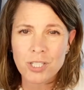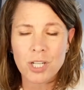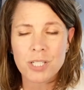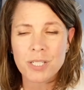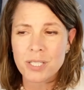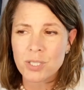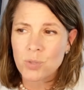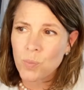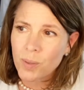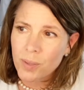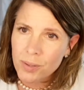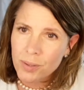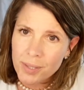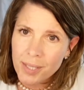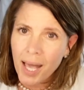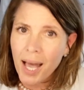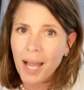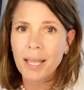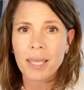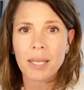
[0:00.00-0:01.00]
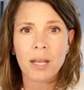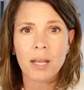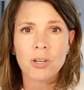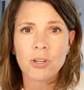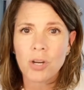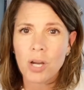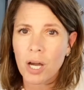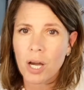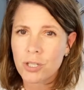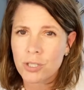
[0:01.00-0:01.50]
just will not get under
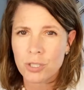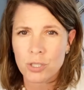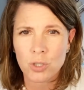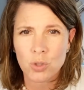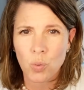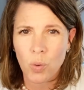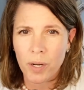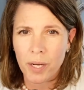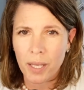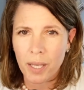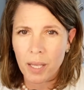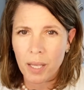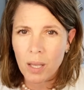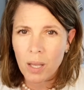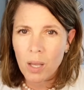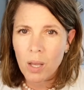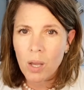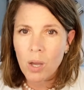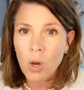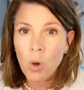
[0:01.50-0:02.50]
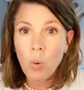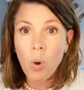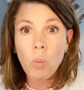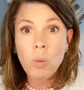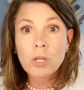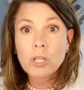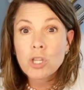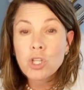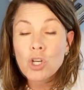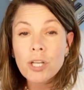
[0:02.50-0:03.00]
120. What
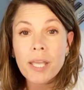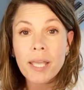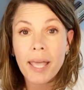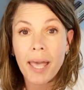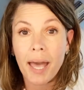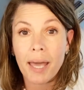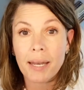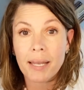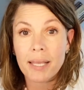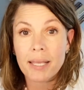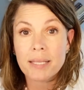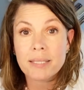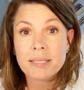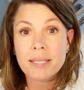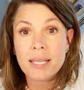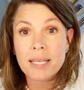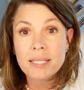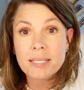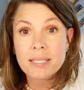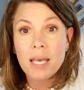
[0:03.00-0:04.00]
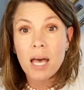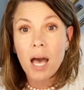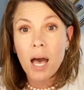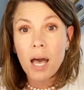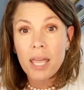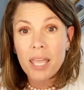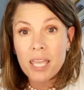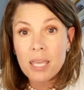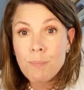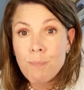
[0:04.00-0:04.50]
we're looking at is this
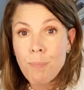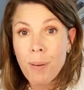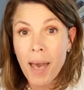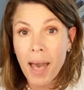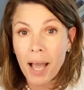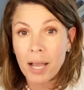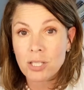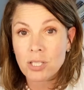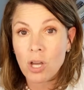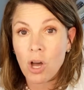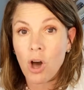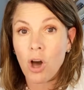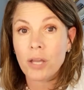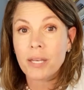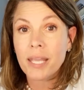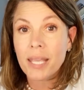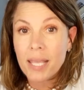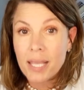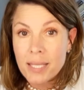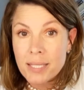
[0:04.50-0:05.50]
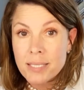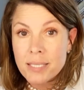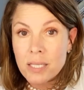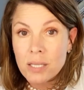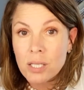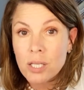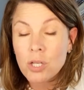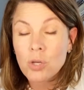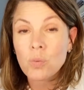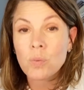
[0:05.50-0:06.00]
impact on
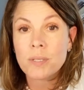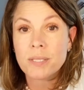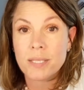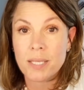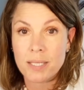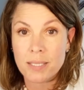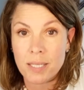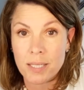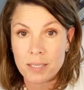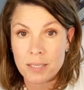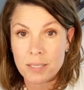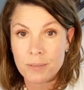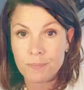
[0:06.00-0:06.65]
insulin resistance.